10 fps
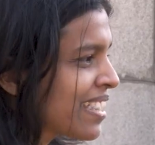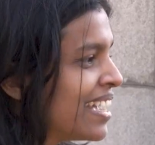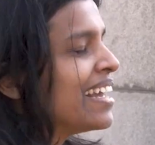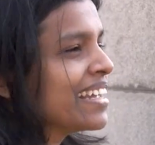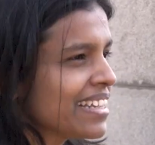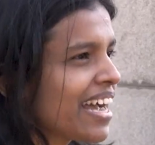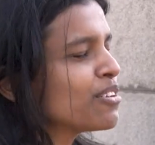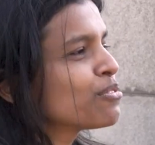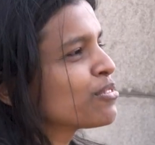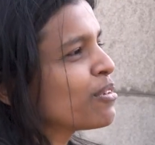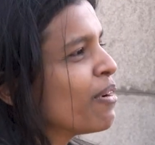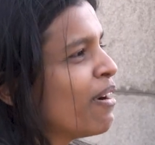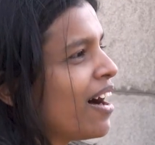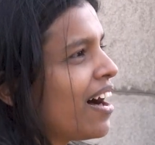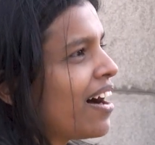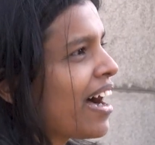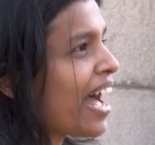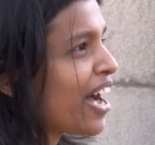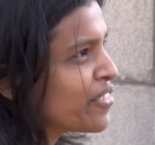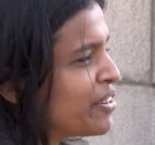I see. Okay. Yeah. So
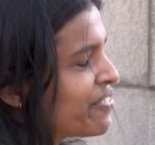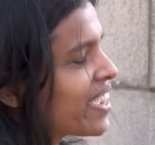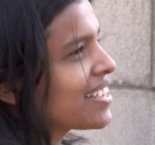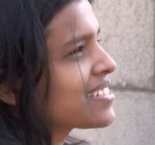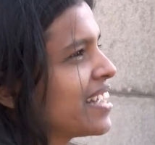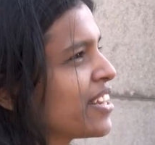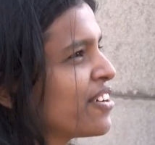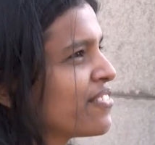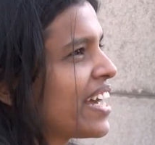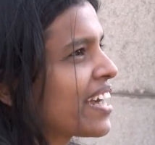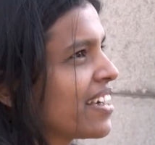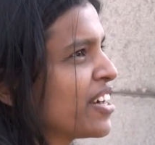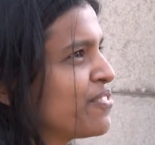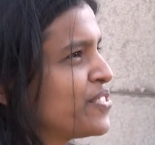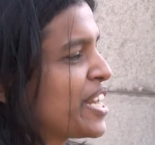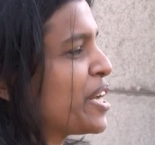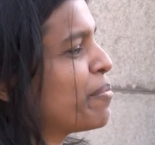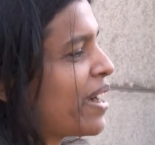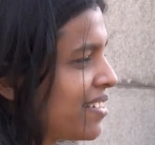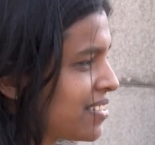have you faced any of that kind of
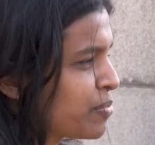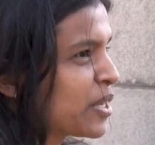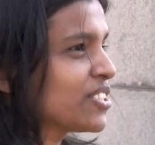gender biases?